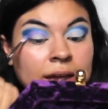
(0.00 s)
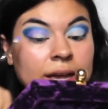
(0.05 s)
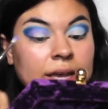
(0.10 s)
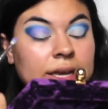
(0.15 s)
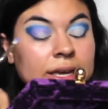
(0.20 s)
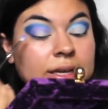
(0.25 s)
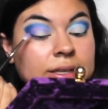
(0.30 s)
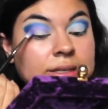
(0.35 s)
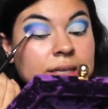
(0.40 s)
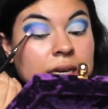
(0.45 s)

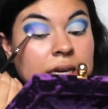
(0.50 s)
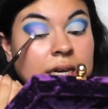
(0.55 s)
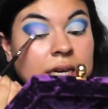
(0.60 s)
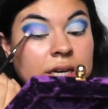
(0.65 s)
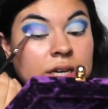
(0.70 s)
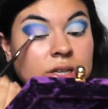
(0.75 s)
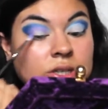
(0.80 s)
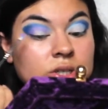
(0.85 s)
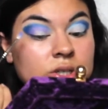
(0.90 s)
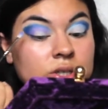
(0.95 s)
He is
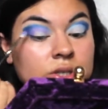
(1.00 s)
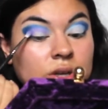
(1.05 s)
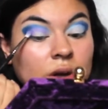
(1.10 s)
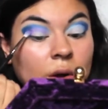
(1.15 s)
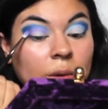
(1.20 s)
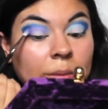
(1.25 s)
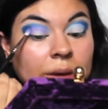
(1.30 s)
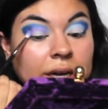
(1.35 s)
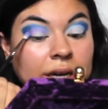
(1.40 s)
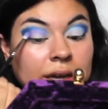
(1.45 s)
in
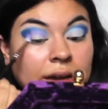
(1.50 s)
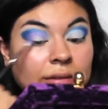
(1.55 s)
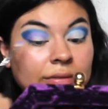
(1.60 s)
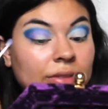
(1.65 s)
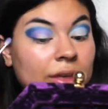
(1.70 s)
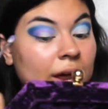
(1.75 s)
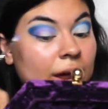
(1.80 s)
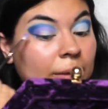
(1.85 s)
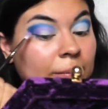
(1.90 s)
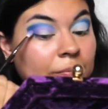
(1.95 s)
so many of
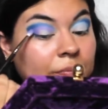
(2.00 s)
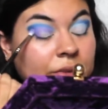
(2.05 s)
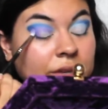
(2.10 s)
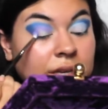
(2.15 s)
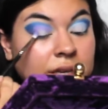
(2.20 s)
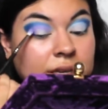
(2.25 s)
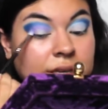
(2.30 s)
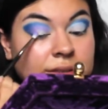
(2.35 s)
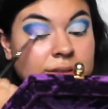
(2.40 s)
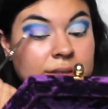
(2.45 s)
them.
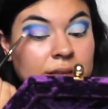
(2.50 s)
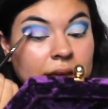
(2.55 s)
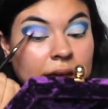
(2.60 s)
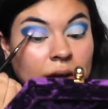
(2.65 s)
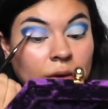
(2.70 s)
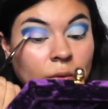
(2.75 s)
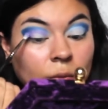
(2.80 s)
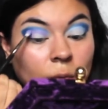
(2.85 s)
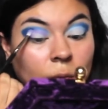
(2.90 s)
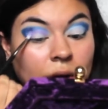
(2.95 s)
He's
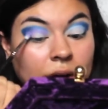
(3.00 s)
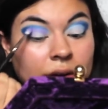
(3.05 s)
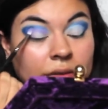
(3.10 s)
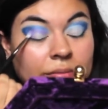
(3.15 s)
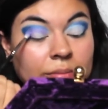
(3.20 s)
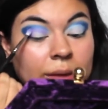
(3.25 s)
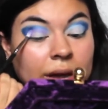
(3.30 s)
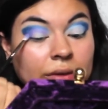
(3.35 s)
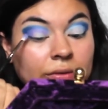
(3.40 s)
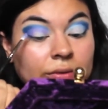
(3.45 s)
like one
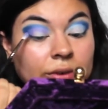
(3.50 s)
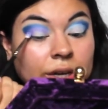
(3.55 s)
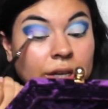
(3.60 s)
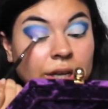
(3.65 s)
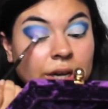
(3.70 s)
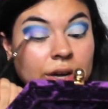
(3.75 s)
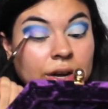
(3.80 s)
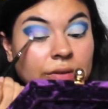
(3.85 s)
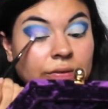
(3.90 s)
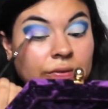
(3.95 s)
of my
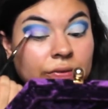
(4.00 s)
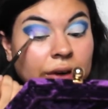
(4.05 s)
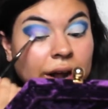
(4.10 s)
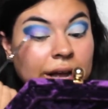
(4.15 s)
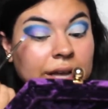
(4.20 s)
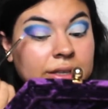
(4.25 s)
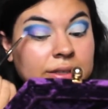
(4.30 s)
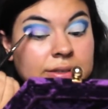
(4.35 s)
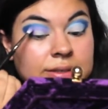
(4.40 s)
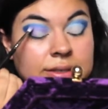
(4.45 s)
really good
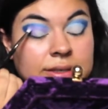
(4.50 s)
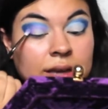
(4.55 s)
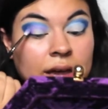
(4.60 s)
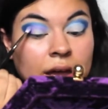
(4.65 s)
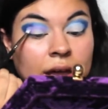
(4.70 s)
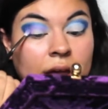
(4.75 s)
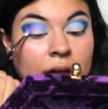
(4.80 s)
friends.